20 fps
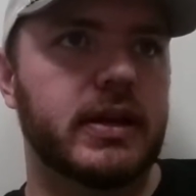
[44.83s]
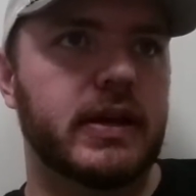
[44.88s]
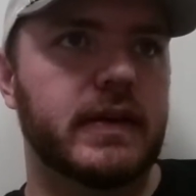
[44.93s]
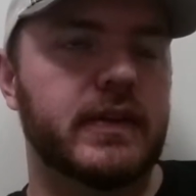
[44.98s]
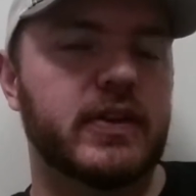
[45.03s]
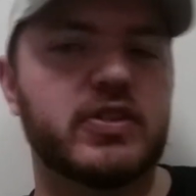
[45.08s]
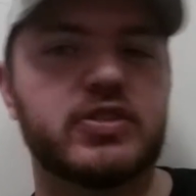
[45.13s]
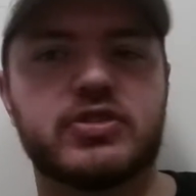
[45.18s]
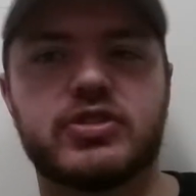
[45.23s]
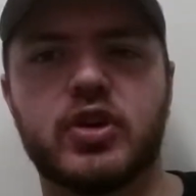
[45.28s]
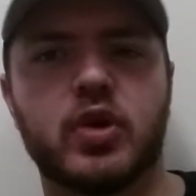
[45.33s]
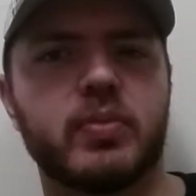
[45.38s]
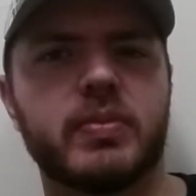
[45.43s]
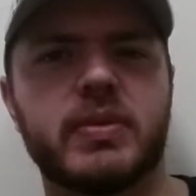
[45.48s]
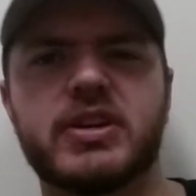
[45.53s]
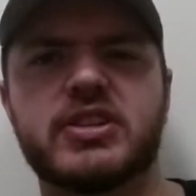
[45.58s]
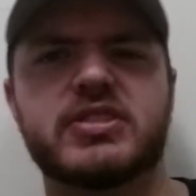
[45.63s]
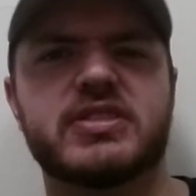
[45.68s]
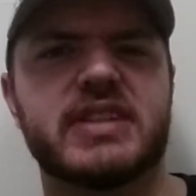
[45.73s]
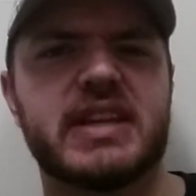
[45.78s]
And there's so
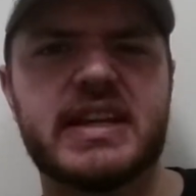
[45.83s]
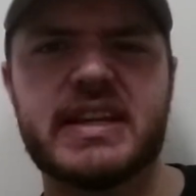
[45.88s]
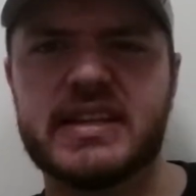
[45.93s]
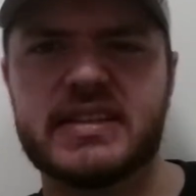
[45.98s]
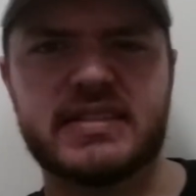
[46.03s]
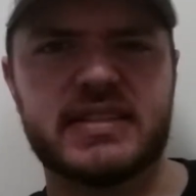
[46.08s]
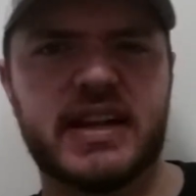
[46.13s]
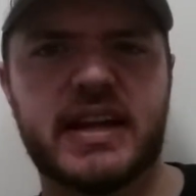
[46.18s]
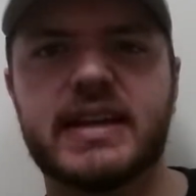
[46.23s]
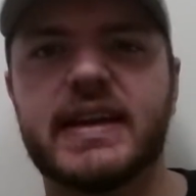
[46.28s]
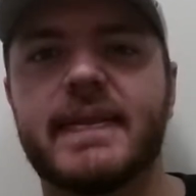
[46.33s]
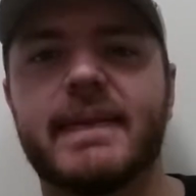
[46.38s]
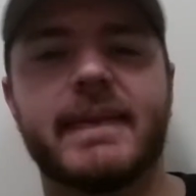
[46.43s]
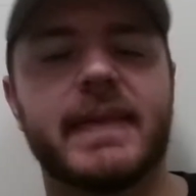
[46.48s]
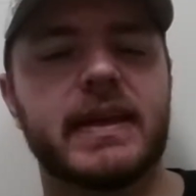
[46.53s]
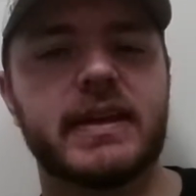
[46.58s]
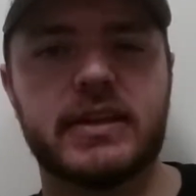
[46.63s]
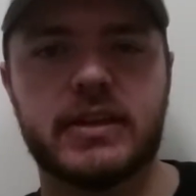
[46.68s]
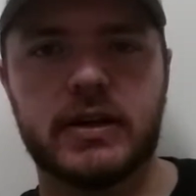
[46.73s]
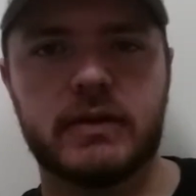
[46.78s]
much things that I can
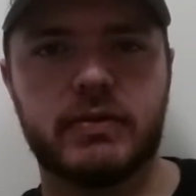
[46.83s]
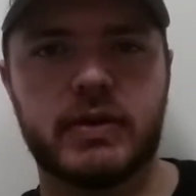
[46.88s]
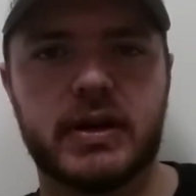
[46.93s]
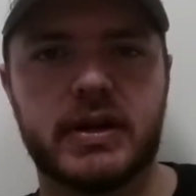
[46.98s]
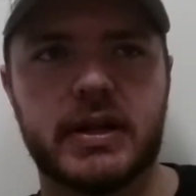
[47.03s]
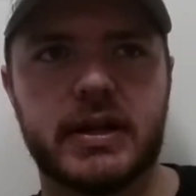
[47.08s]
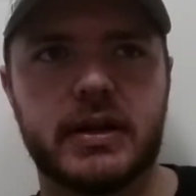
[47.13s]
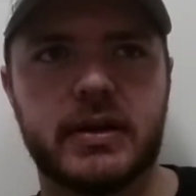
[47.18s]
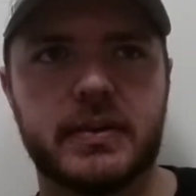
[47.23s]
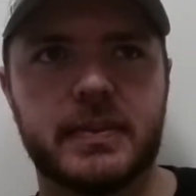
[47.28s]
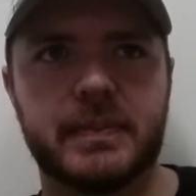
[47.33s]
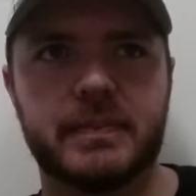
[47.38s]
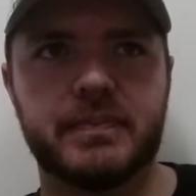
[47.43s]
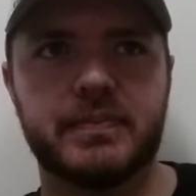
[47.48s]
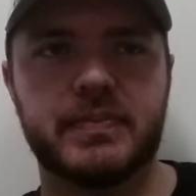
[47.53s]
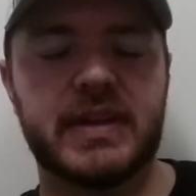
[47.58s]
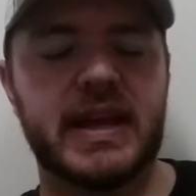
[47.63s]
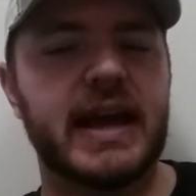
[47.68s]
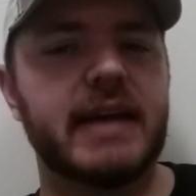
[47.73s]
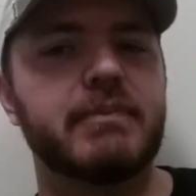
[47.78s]
think of right now.
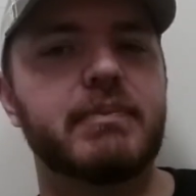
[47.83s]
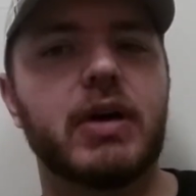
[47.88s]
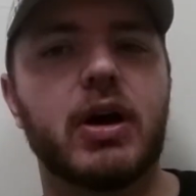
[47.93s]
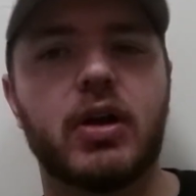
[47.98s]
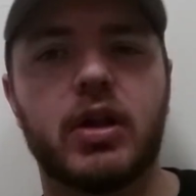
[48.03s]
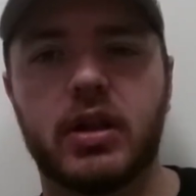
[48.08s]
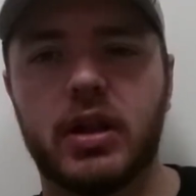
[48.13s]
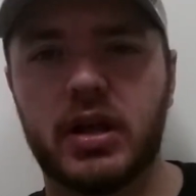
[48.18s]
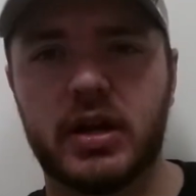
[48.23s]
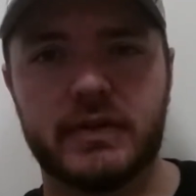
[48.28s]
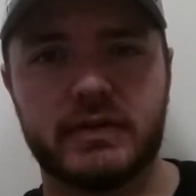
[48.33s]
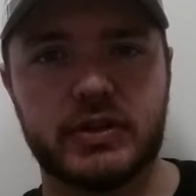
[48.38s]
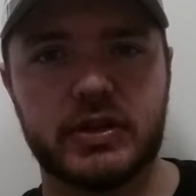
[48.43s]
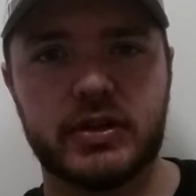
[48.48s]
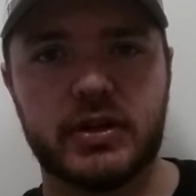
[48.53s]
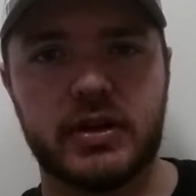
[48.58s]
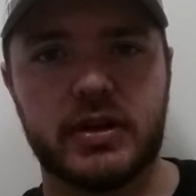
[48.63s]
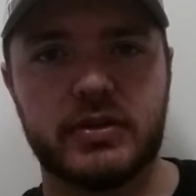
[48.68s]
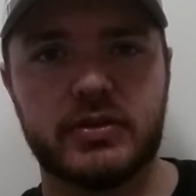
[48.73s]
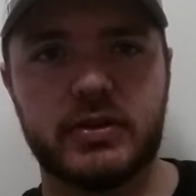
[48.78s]
Now I bought a lot of
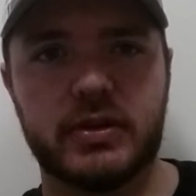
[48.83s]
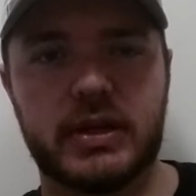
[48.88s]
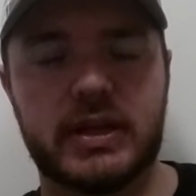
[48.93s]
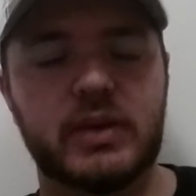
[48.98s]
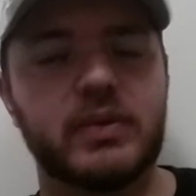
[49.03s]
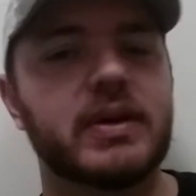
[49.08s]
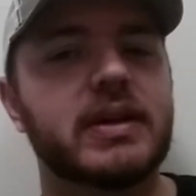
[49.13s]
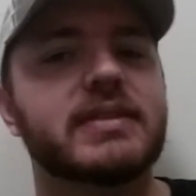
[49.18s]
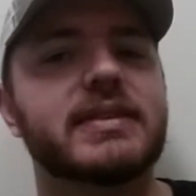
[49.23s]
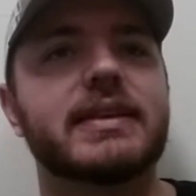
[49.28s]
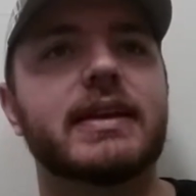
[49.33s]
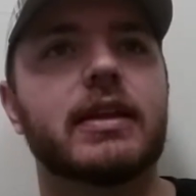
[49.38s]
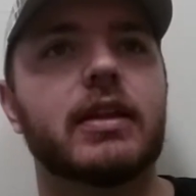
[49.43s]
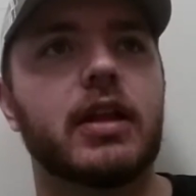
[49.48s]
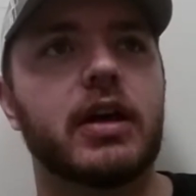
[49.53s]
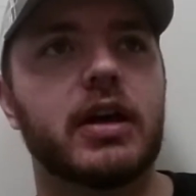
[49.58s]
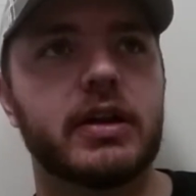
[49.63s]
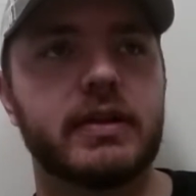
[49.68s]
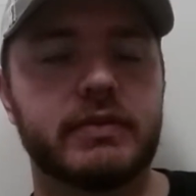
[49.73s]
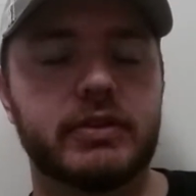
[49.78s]
guns, and when I say a
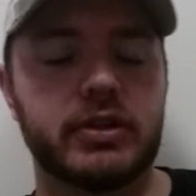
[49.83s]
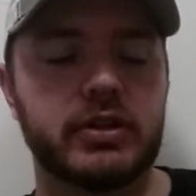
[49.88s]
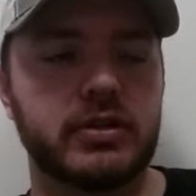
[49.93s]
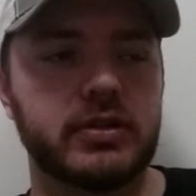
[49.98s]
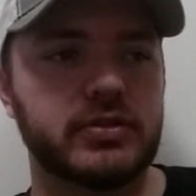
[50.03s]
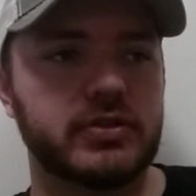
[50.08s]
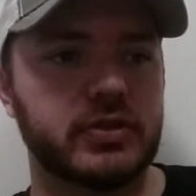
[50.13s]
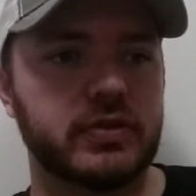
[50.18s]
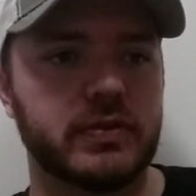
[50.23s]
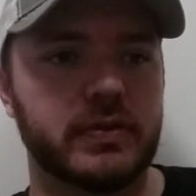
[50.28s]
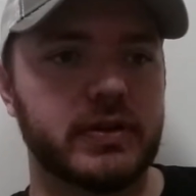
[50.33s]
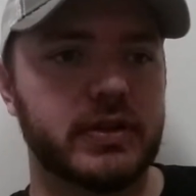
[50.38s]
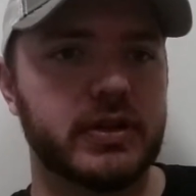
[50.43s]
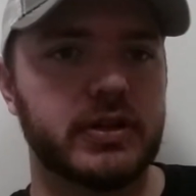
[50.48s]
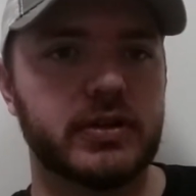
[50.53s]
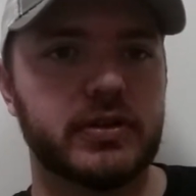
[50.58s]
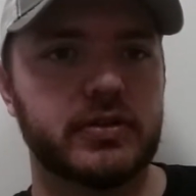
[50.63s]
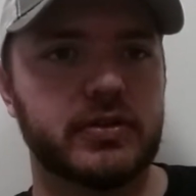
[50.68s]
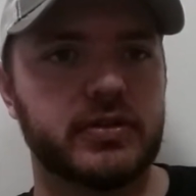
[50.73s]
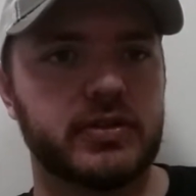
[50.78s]
lot of guns over the
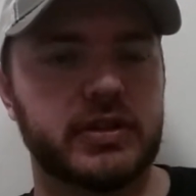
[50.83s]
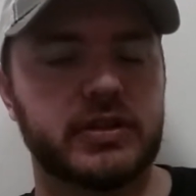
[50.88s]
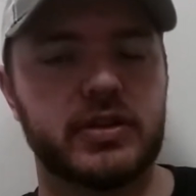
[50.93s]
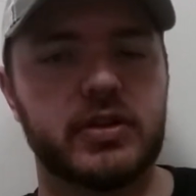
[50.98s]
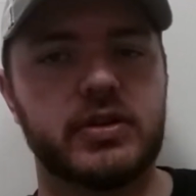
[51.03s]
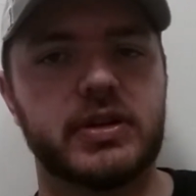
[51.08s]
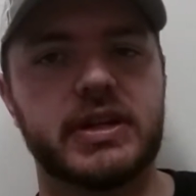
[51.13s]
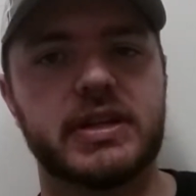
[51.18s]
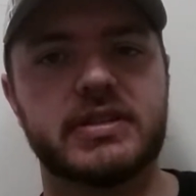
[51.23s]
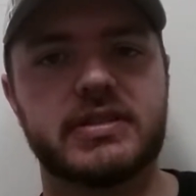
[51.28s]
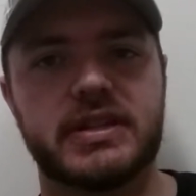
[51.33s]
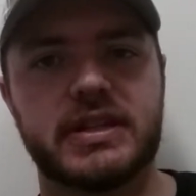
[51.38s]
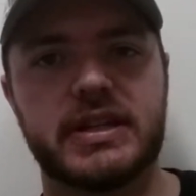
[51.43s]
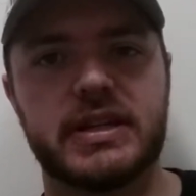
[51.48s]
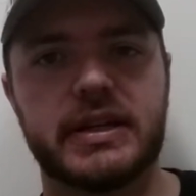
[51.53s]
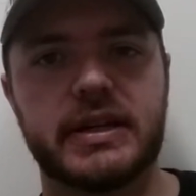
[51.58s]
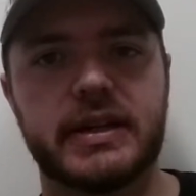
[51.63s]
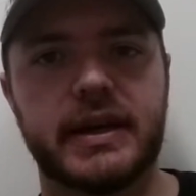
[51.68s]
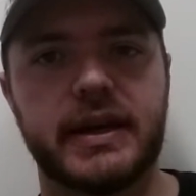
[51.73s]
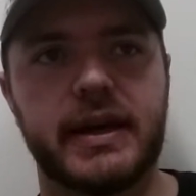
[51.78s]
years since I turned
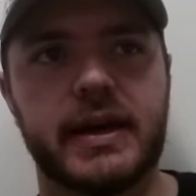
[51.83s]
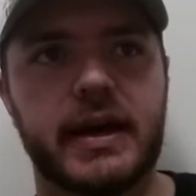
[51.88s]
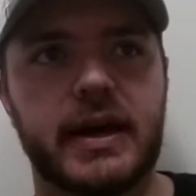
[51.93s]
18,